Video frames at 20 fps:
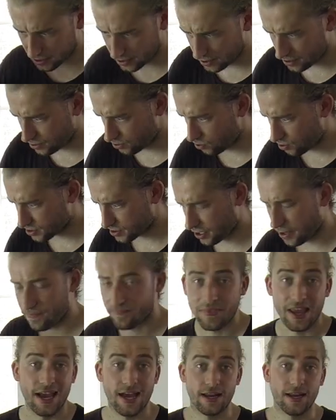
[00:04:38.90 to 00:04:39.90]
and also
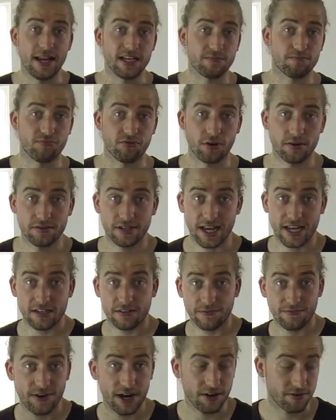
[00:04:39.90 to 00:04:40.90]
less prone to
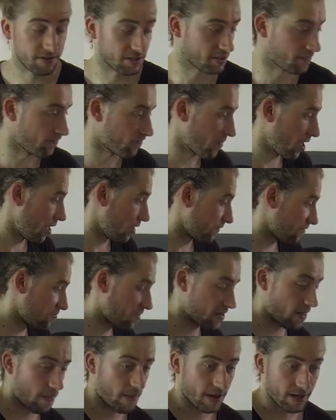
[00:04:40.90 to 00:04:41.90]
interference from
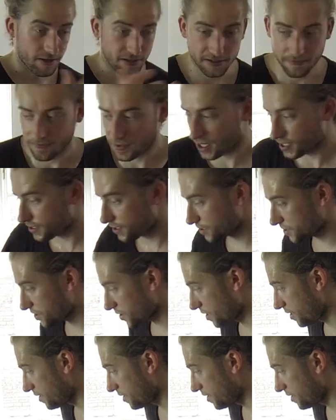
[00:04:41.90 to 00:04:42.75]
other things such